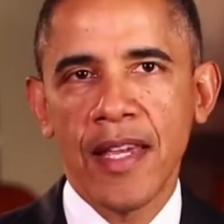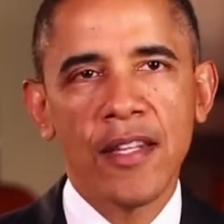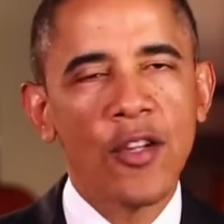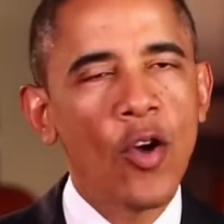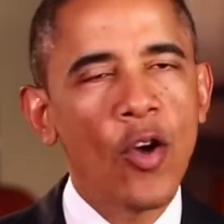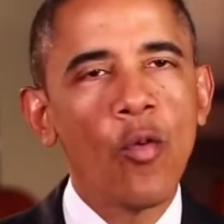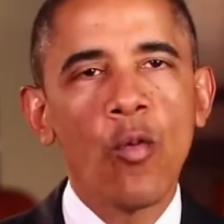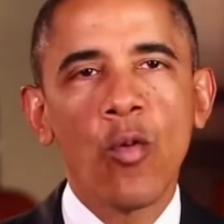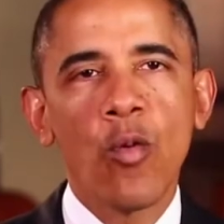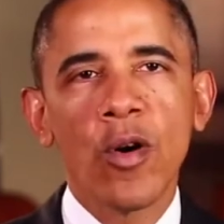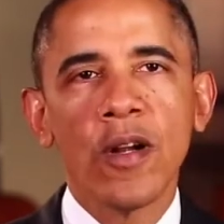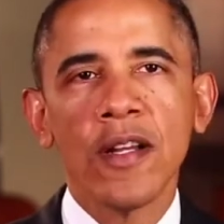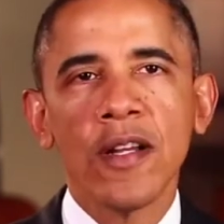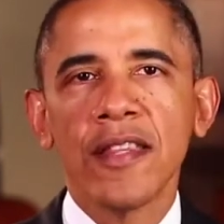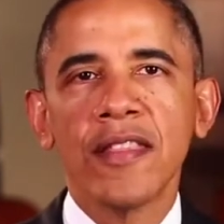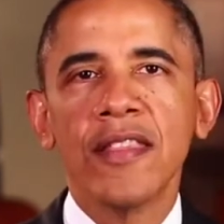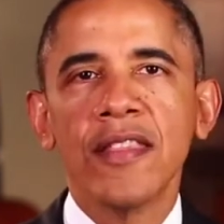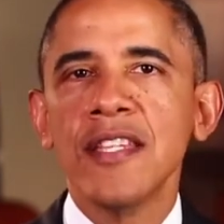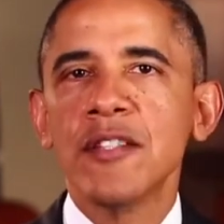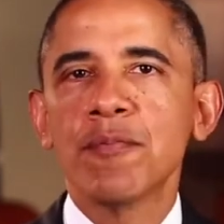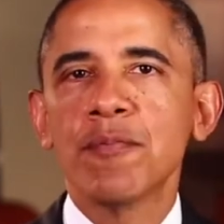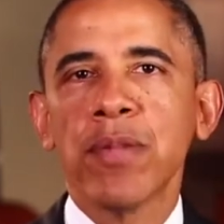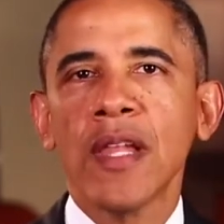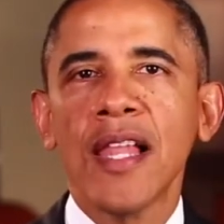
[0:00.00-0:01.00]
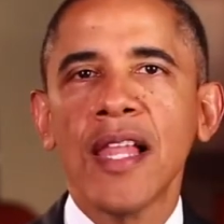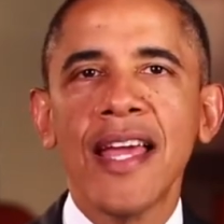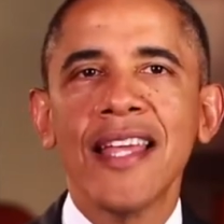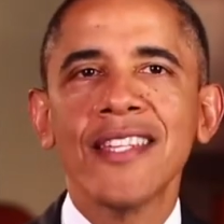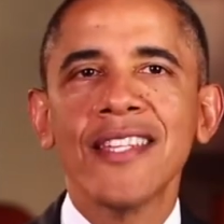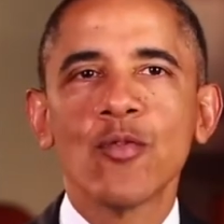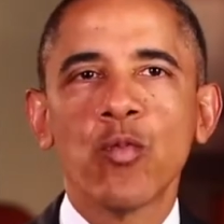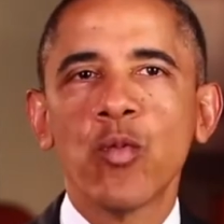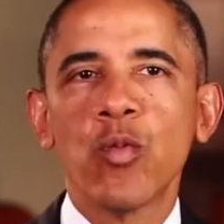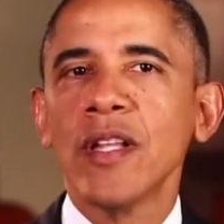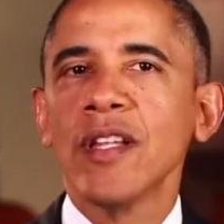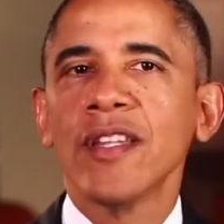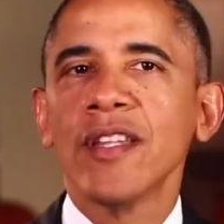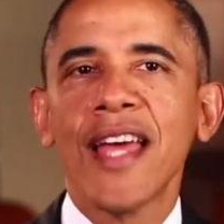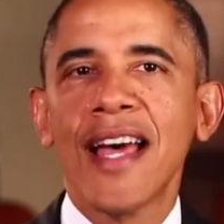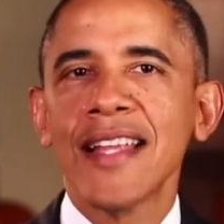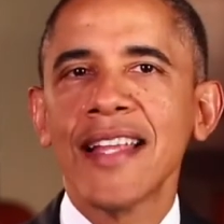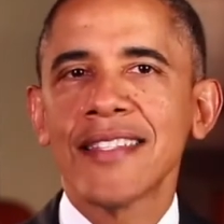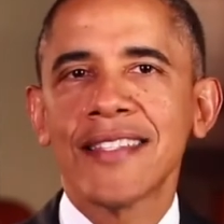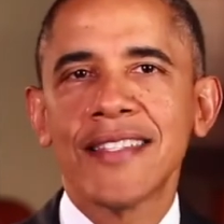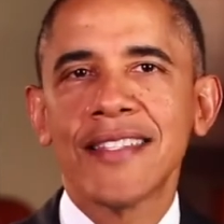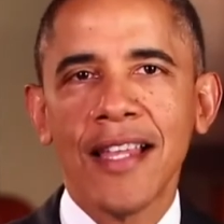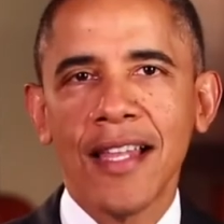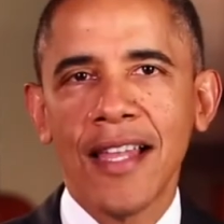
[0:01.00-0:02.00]
And don't worry, these plans will
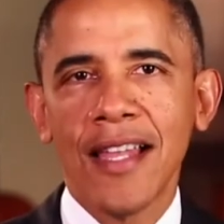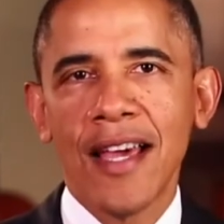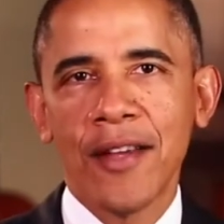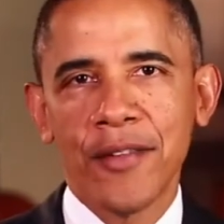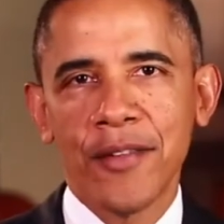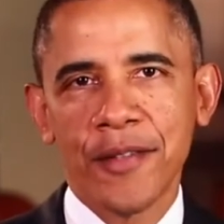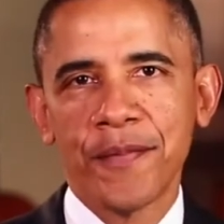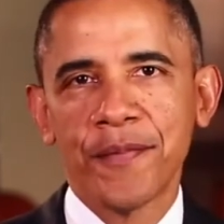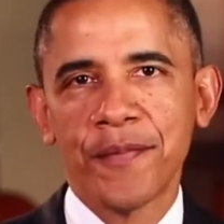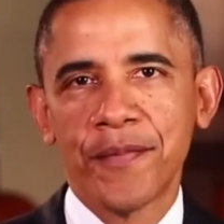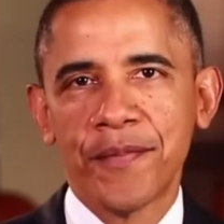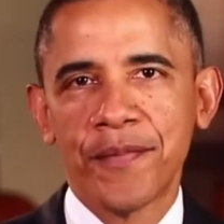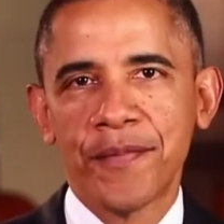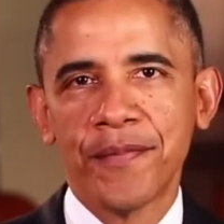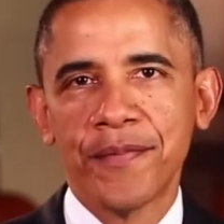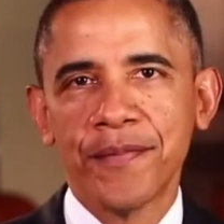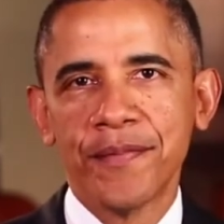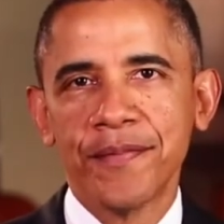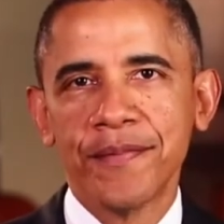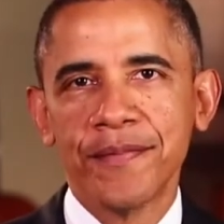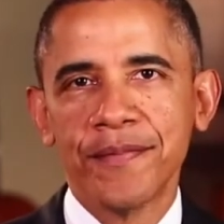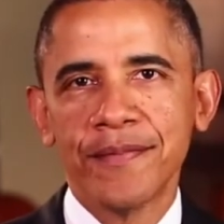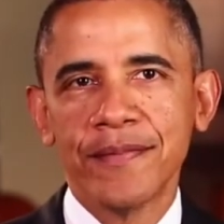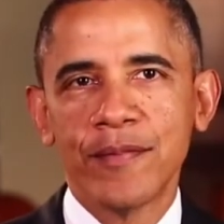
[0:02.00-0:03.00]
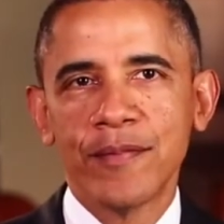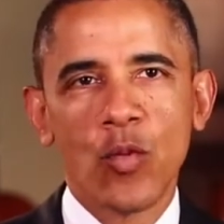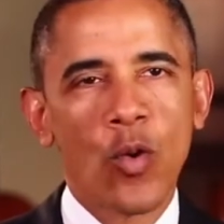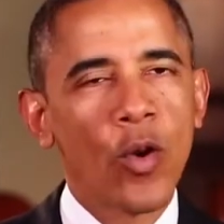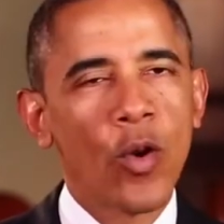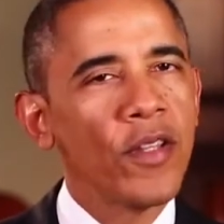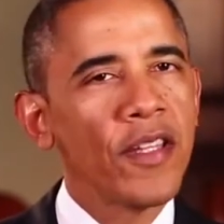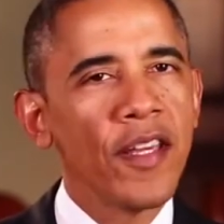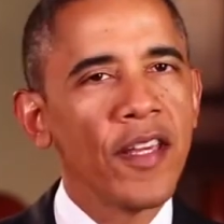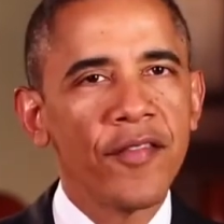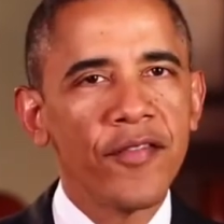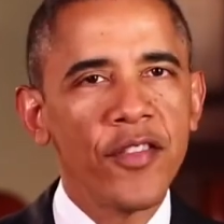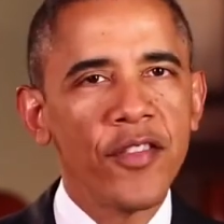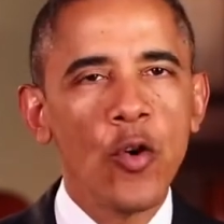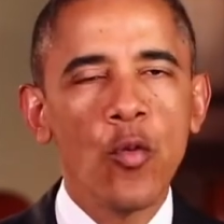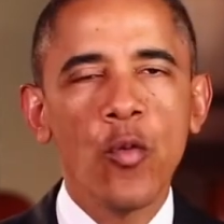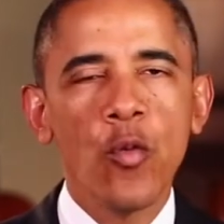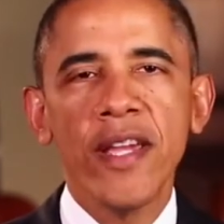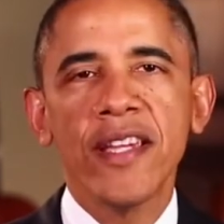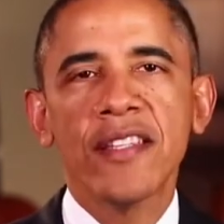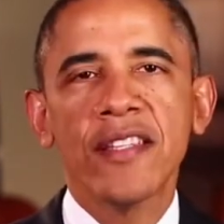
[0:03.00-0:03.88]
not sell out. We're only a few